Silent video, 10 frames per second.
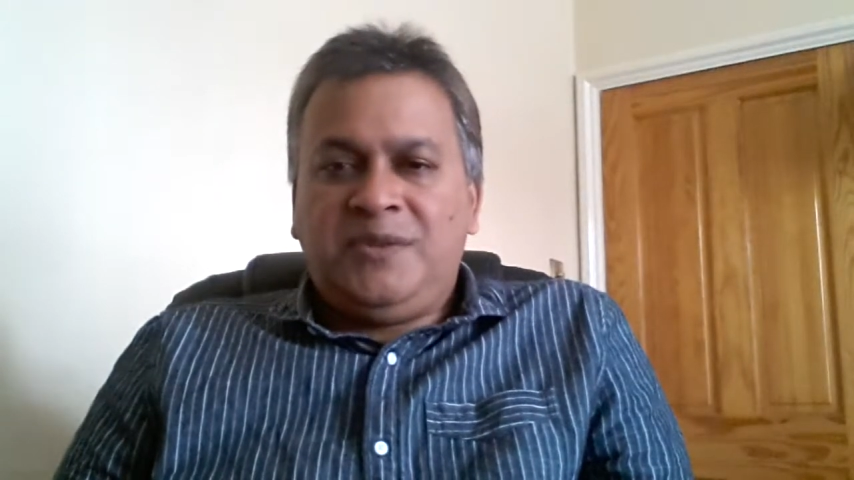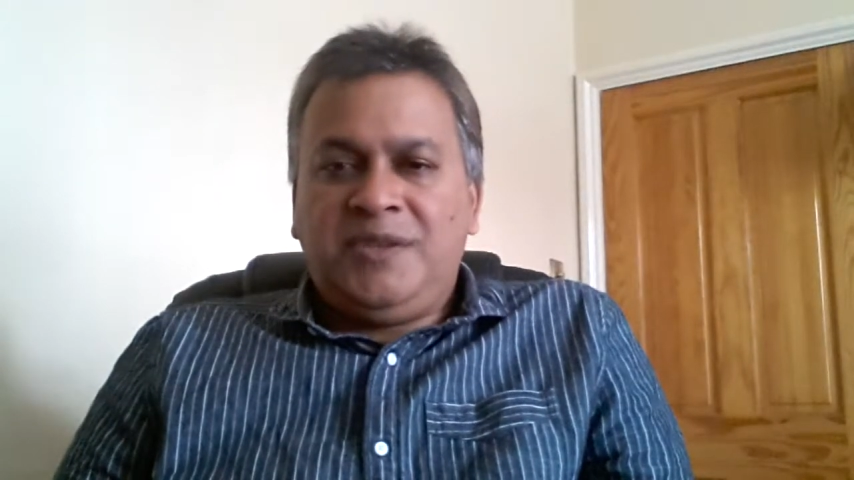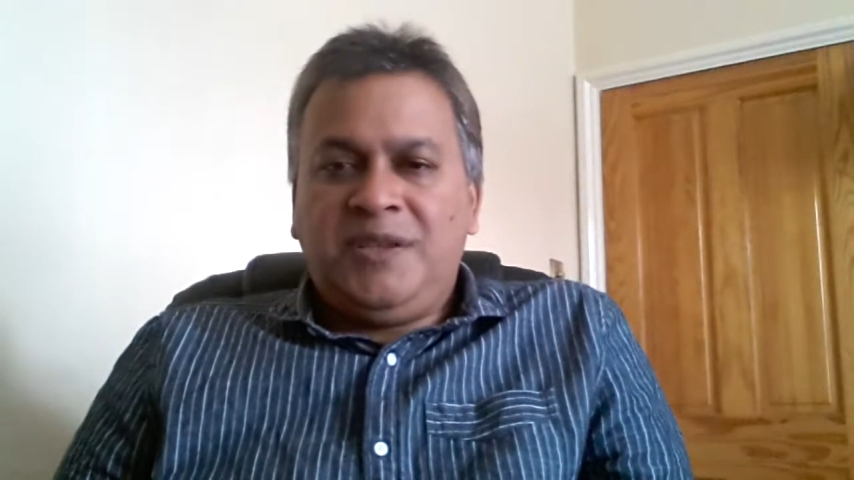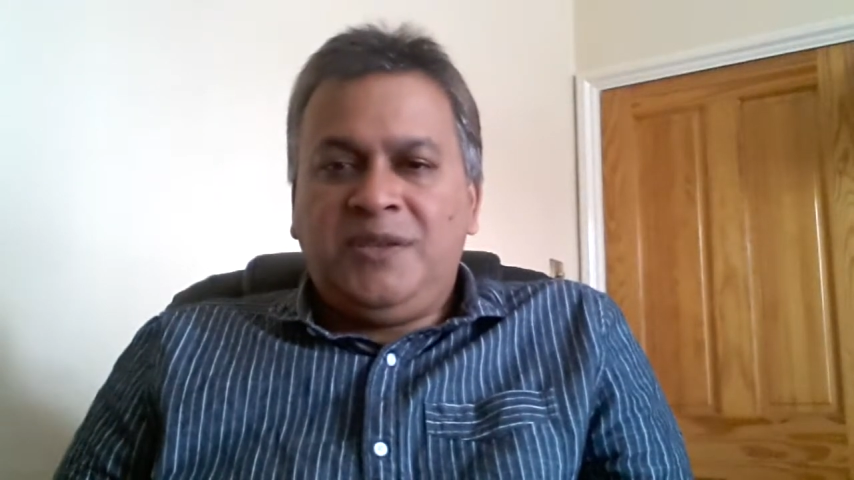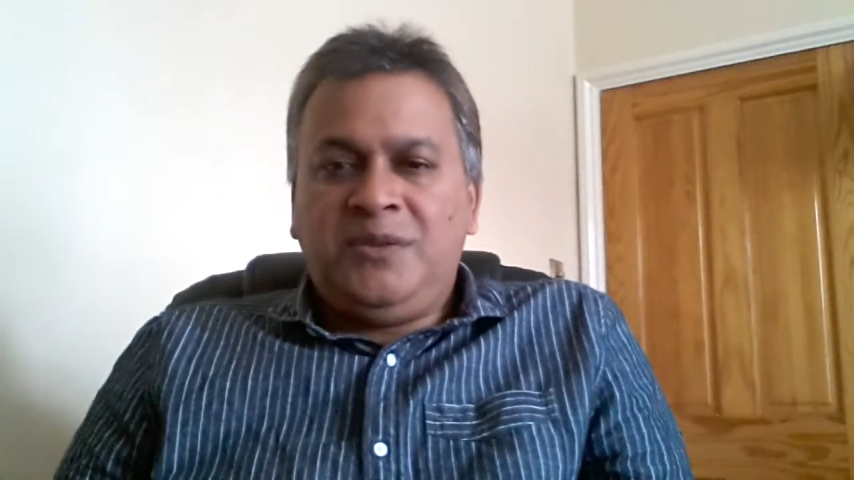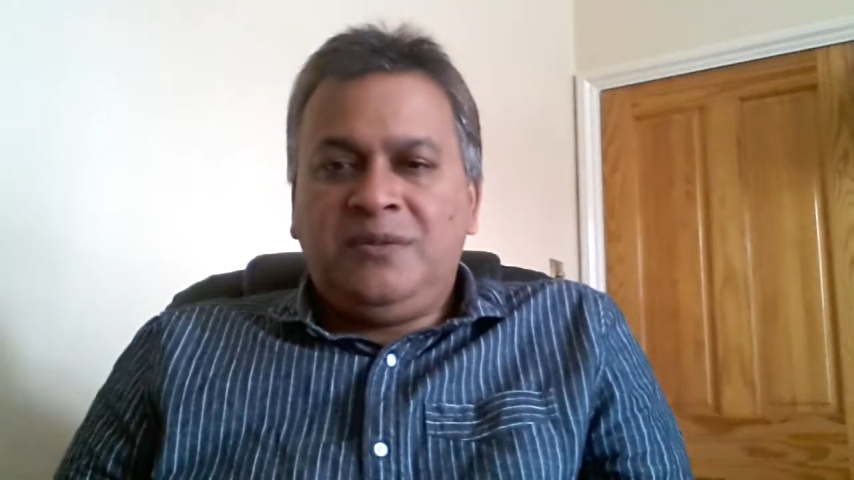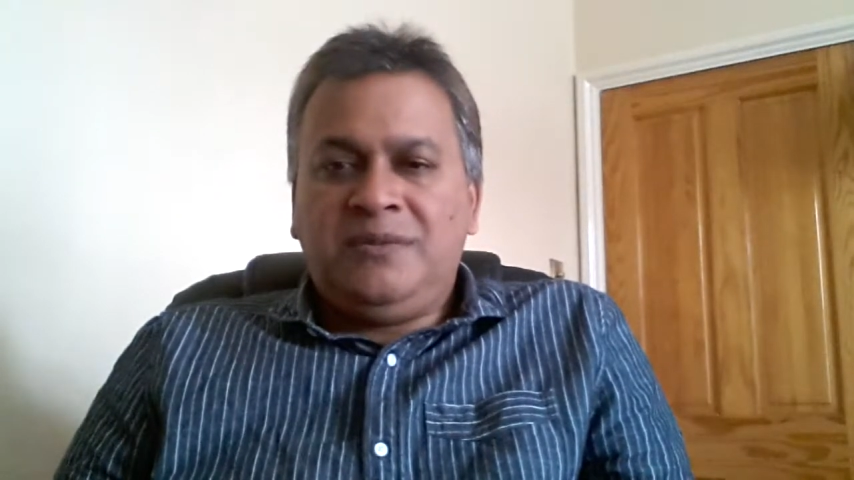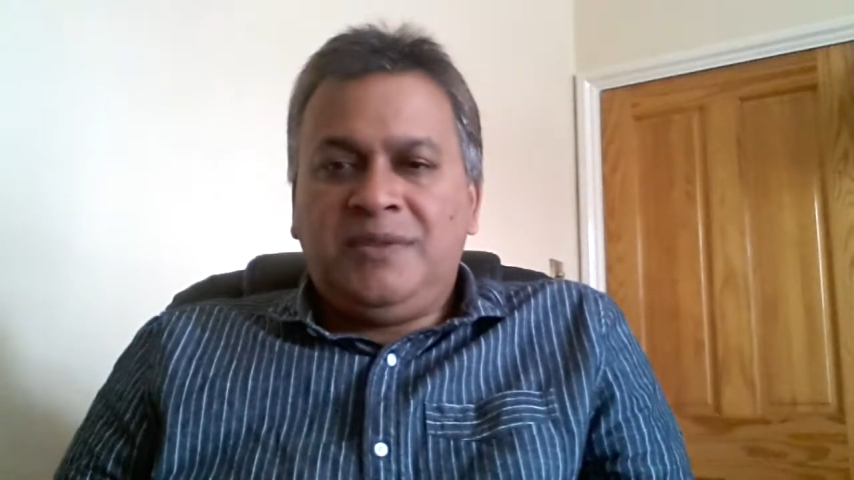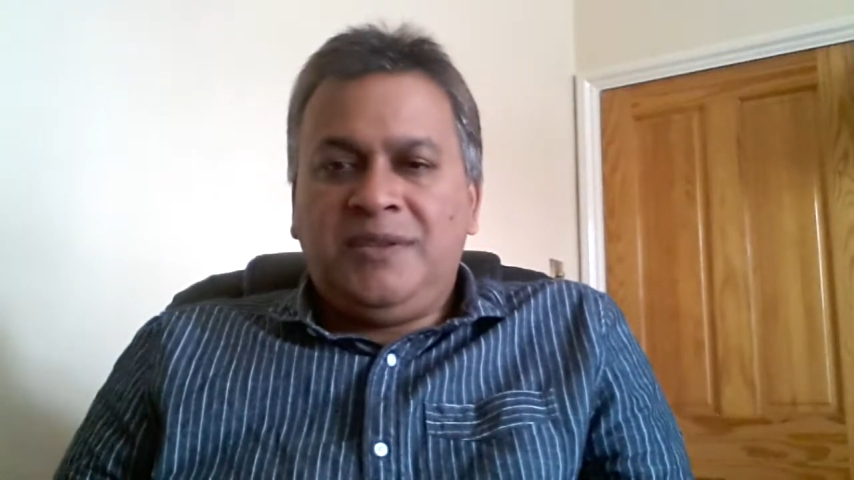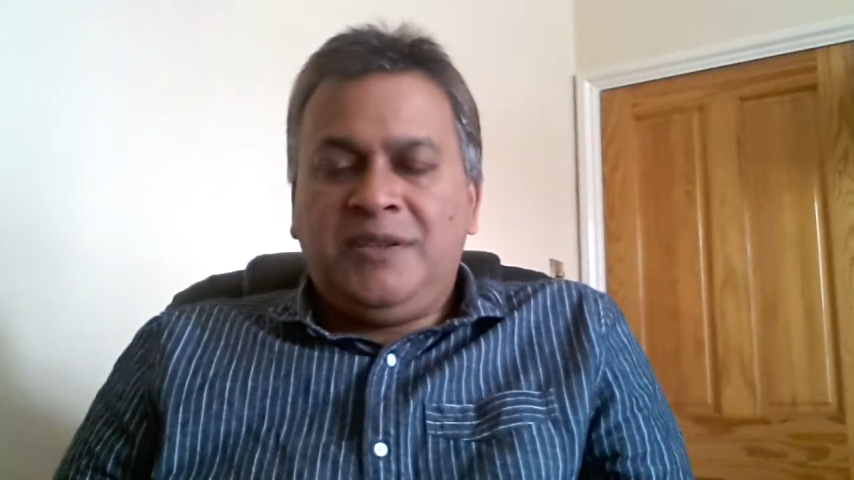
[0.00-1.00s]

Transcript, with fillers: send you